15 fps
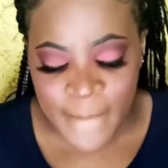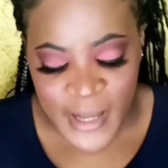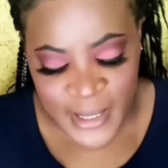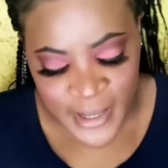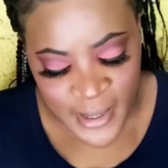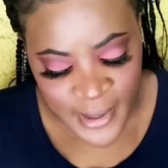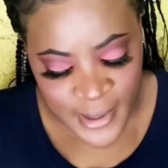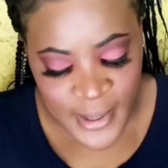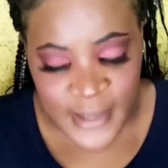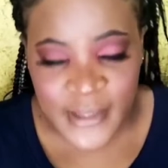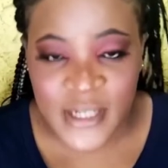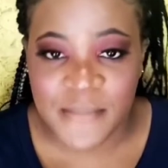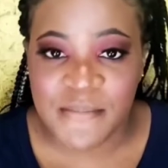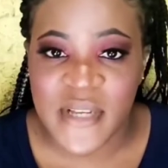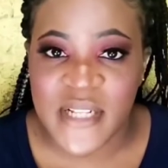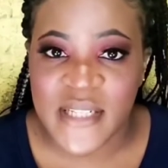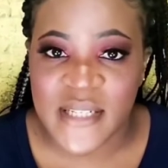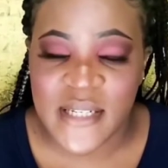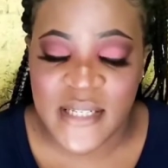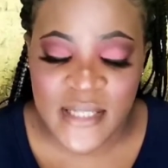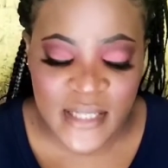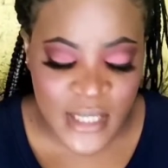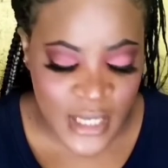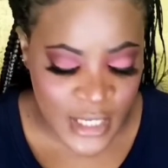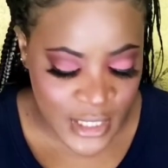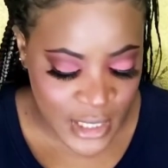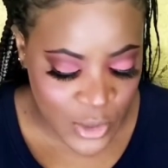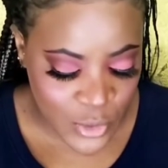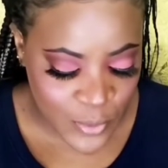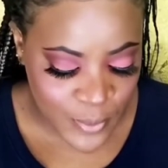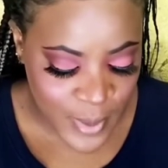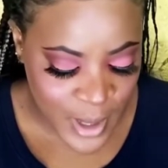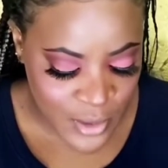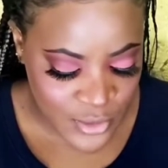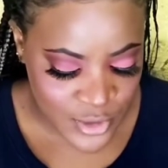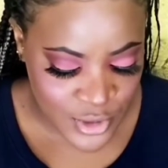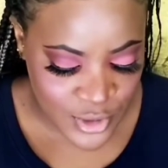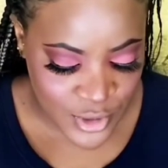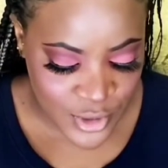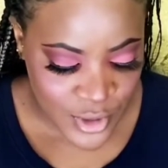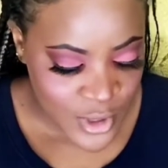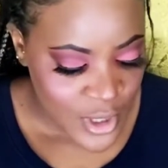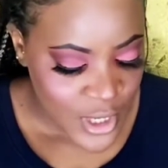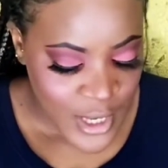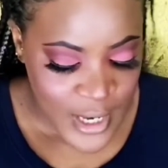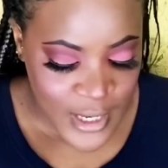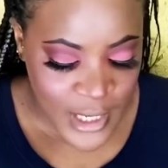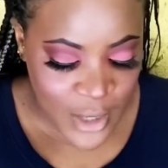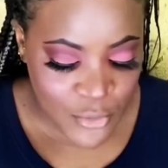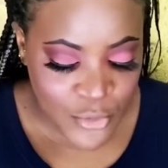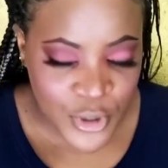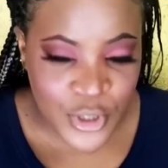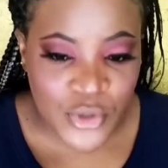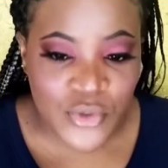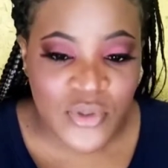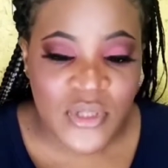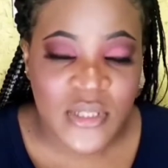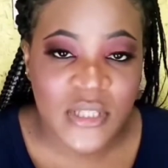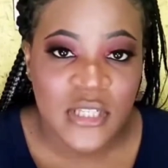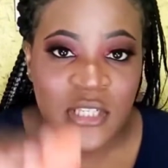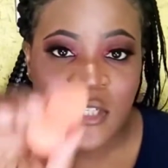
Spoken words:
Banana. That means this is a yellow powder, and I will use